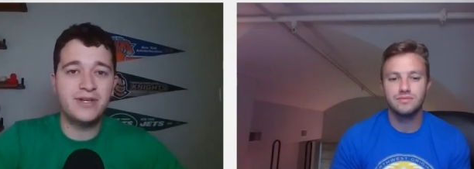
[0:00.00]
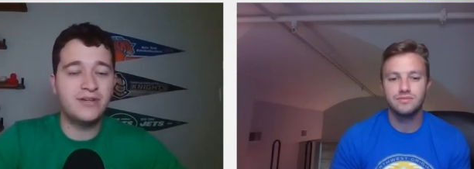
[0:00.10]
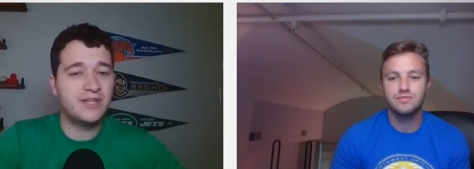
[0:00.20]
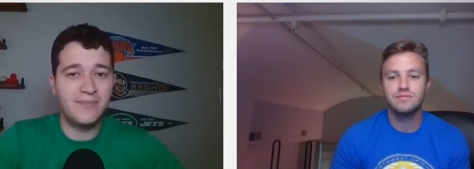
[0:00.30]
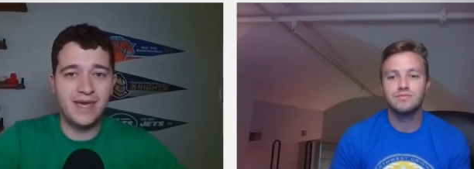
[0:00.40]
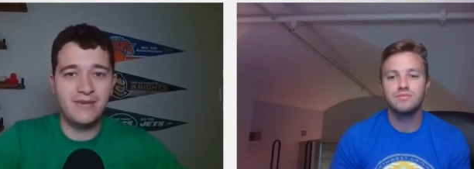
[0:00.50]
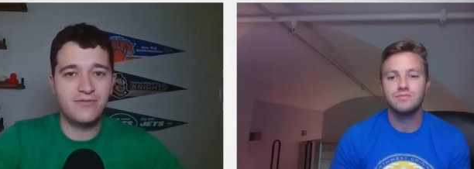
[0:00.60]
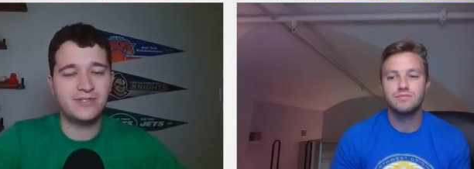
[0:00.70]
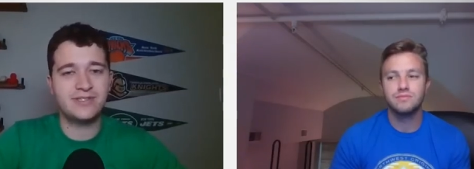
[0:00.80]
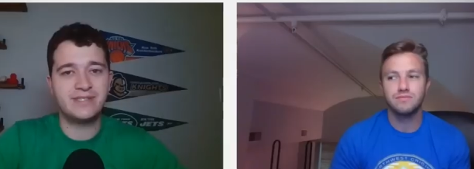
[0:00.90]
Speaker 1: good command
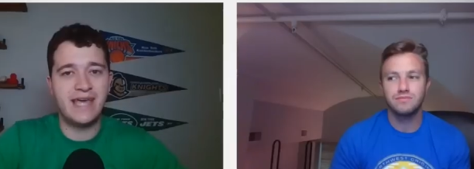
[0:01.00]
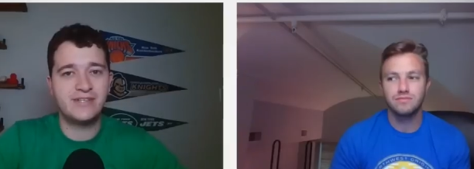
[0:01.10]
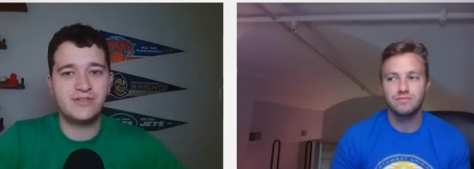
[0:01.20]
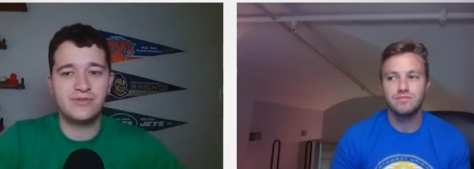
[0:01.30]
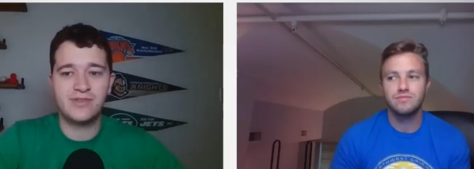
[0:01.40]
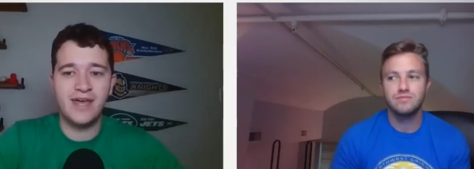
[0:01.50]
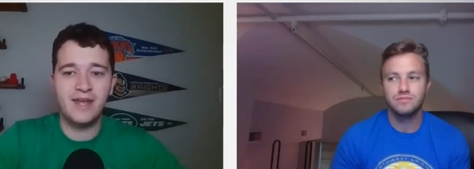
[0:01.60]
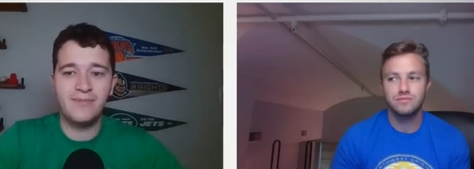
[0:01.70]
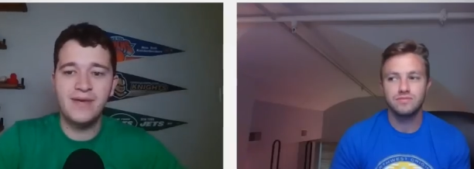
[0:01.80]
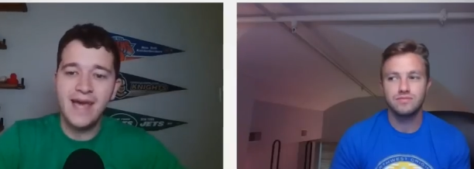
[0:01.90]
versus Astros
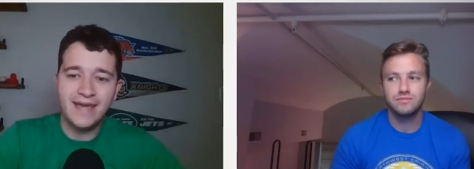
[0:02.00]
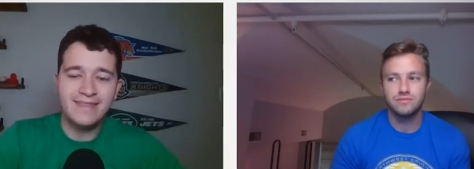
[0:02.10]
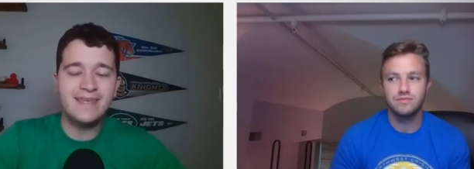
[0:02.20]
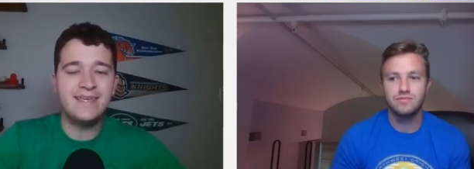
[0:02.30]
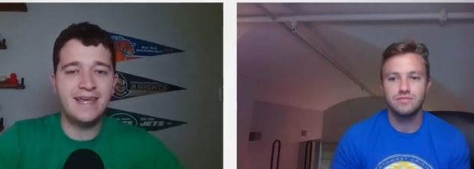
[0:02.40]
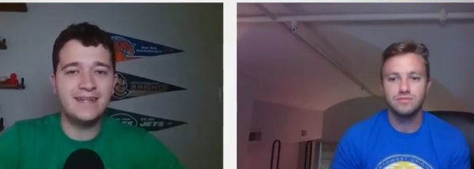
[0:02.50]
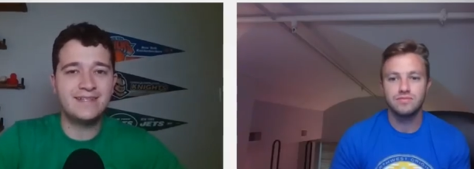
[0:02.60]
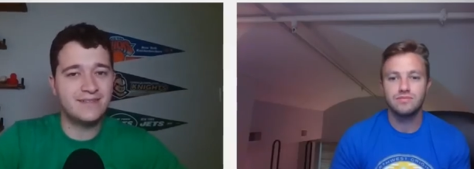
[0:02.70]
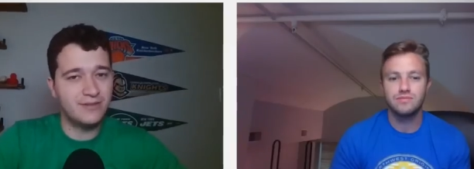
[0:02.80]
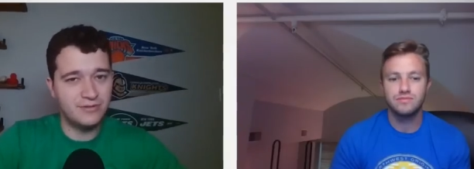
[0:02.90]
lineup. I think he can get us
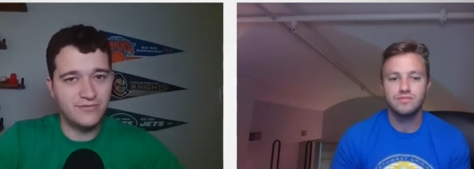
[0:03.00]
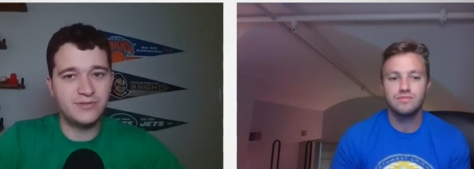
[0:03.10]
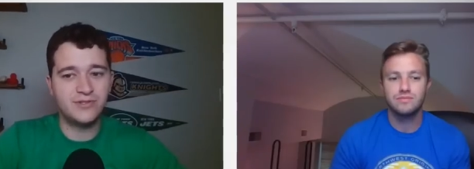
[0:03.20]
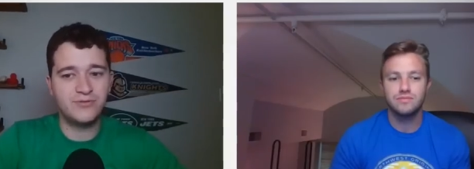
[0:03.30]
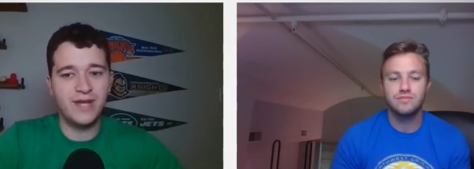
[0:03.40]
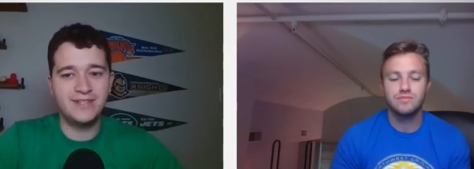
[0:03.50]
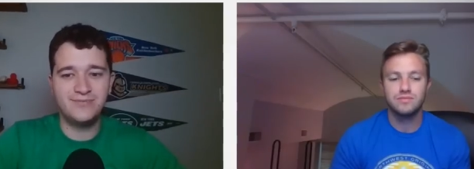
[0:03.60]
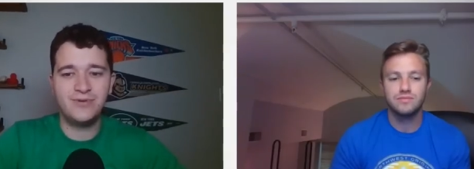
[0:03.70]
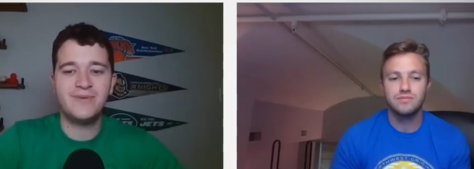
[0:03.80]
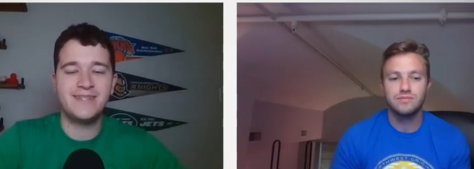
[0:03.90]
those first three outs.
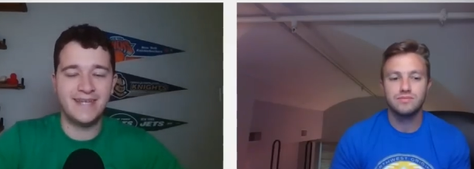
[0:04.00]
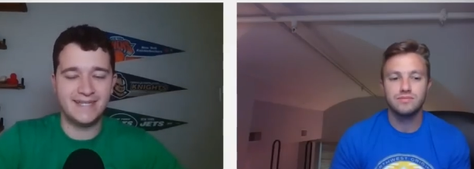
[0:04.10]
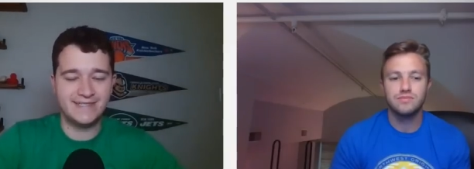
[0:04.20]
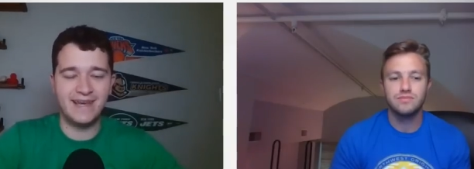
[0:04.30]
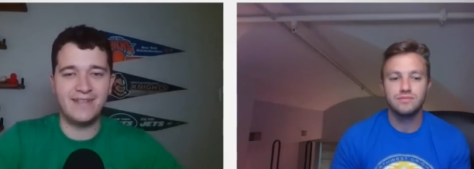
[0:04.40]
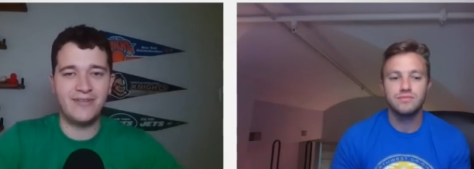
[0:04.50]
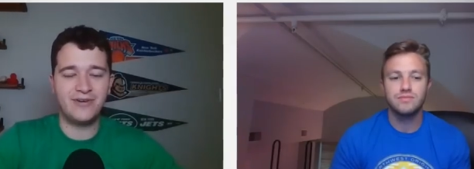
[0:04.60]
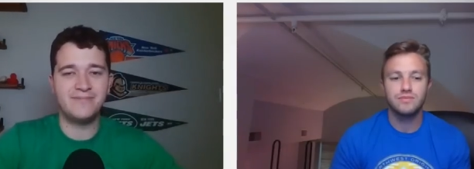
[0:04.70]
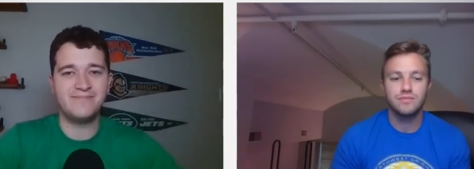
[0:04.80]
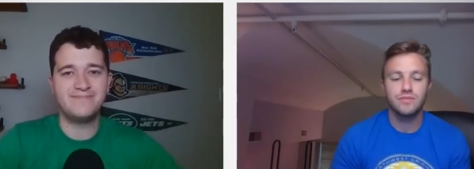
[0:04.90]
What about the next guy,
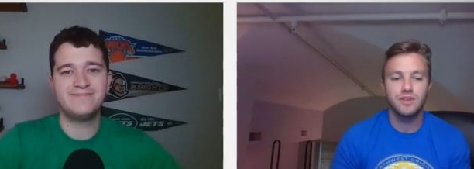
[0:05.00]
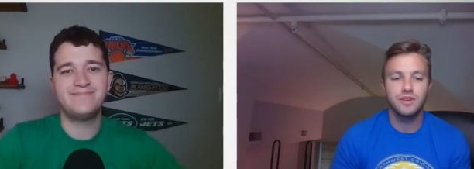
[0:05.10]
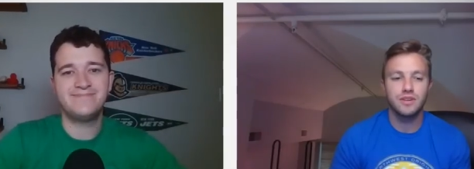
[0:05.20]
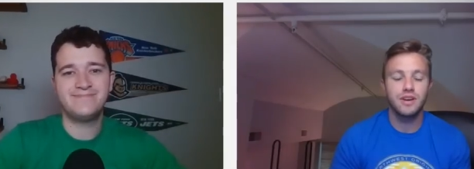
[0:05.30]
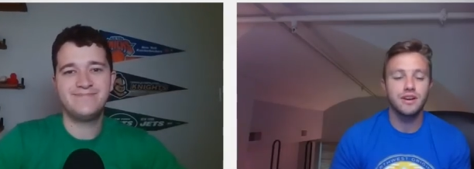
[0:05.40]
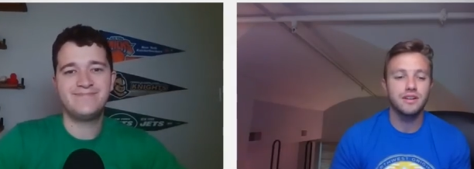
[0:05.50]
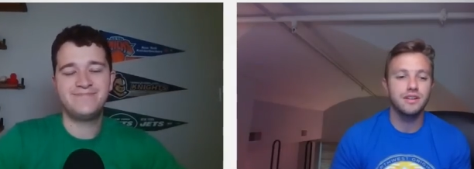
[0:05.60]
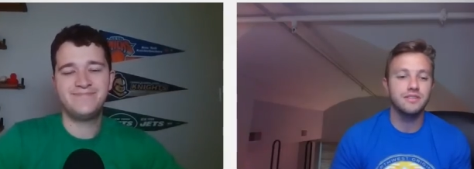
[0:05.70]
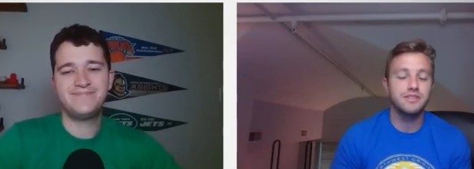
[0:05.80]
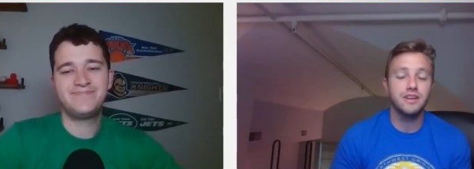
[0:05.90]
Logan?
Speaker 2: Yeah,
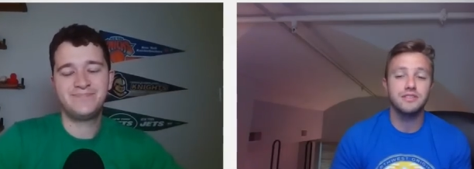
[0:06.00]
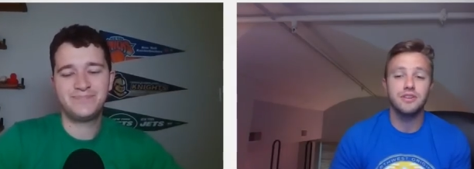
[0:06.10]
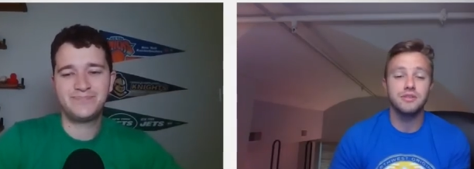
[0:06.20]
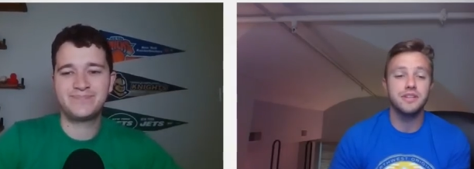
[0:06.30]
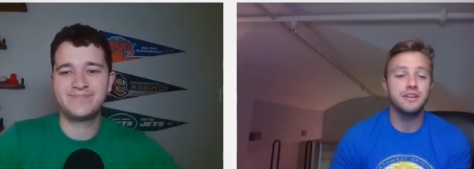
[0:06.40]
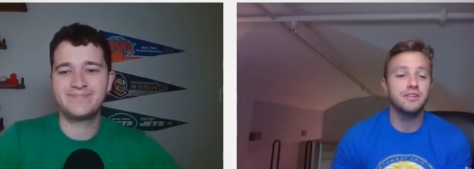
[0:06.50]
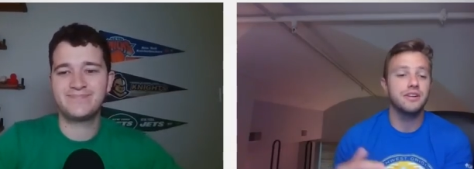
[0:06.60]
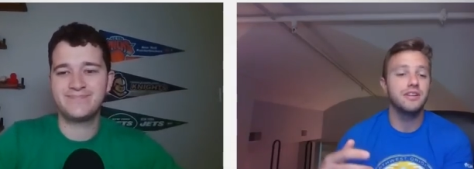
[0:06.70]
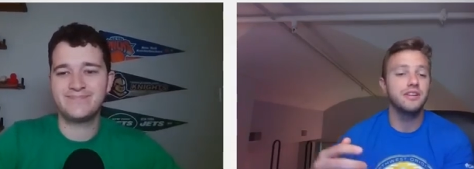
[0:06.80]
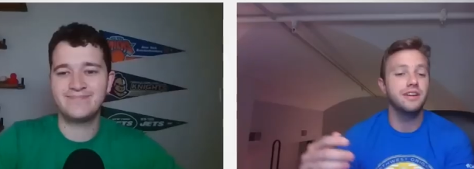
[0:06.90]
it, it's Jose
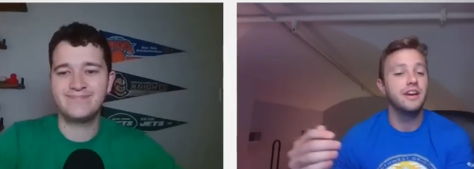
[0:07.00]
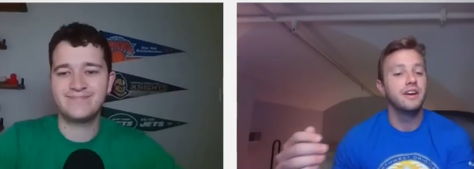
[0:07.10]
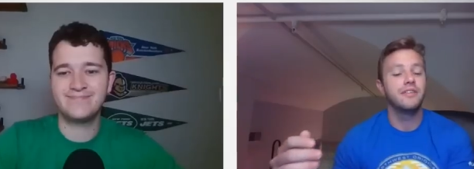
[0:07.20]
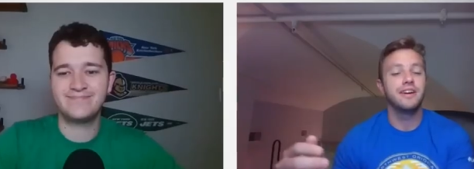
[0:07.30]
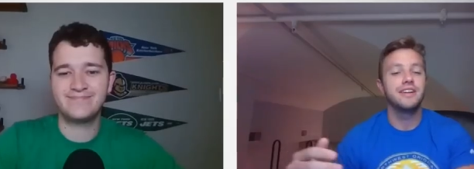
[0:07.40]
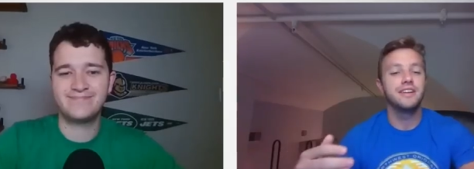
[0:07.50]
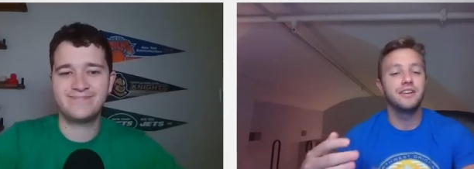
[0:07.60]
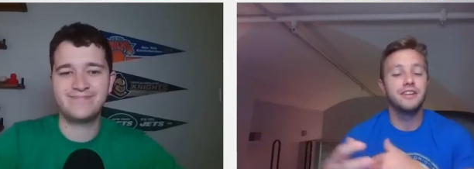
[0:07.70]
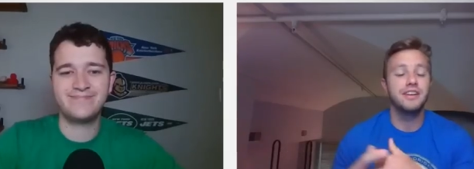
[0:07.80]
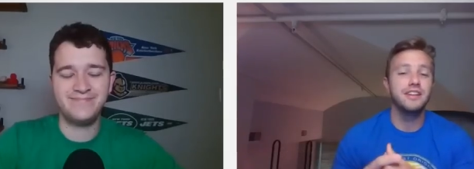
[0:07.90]
Urquidy, right?
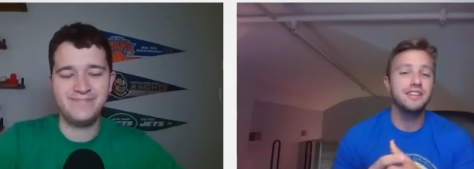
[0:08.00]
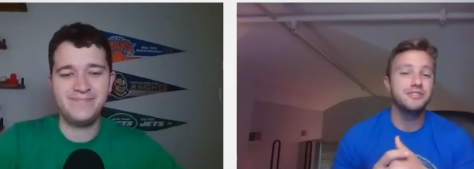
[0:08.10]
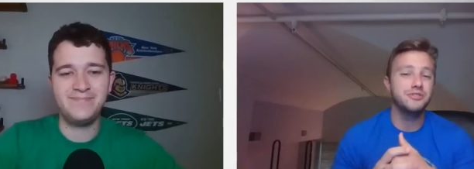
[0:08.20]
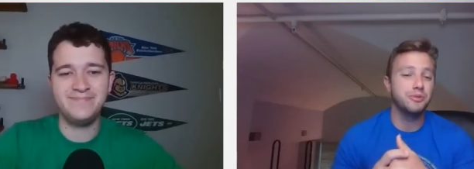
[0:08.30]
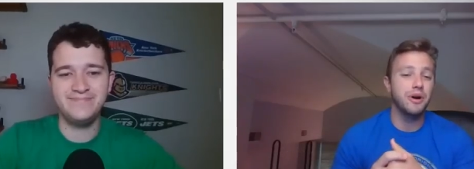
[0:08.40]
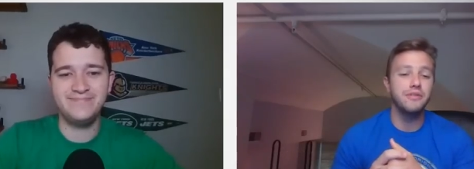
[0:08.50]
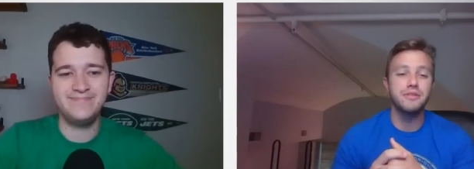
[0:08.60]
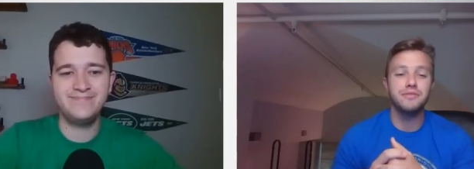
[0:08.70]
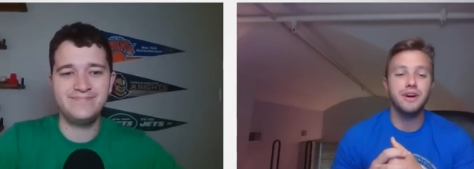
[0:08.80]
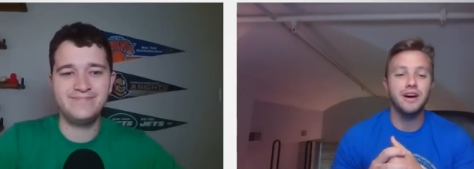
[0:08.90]
Urquidy, twelve
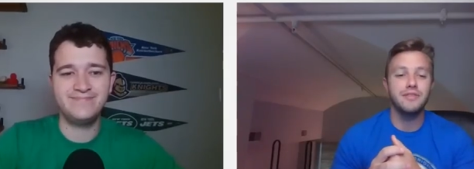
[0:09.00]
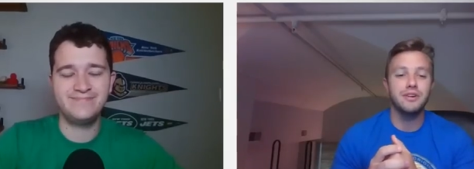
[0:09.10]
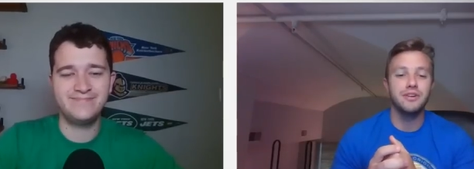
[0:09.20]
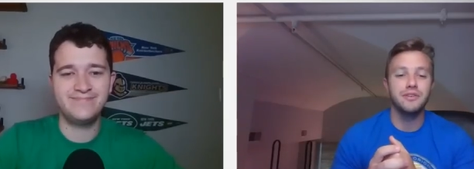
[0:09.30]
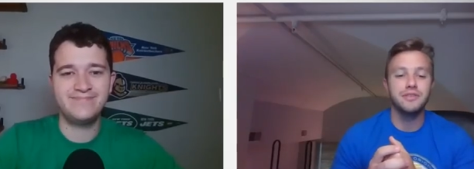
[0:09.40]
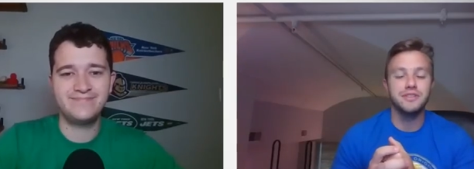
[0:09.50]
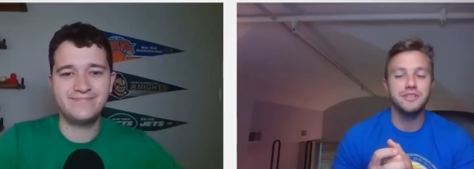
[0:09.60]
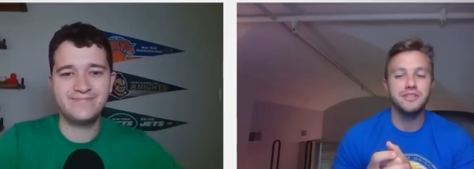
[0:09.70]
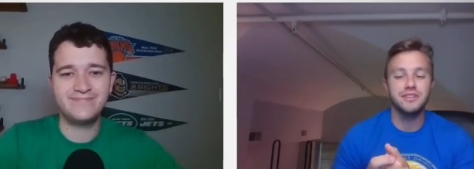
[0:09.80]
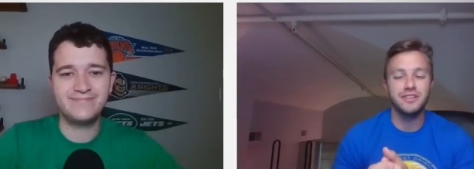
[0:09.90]
and five on Nerfies
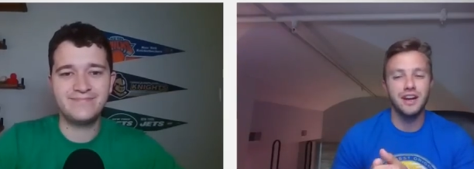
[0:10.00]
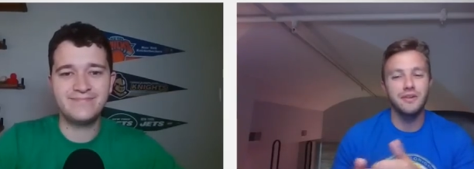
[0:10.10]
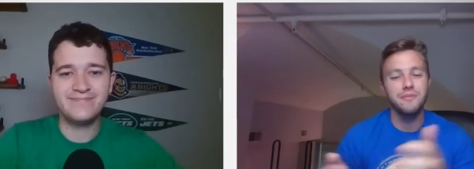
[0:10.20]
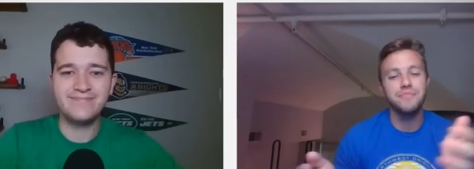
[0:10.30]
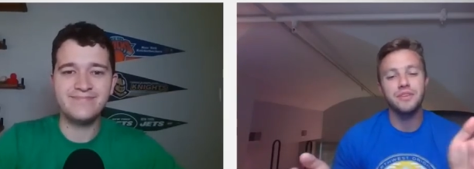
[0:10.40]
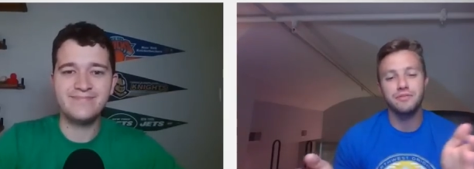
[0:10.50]
this year. Now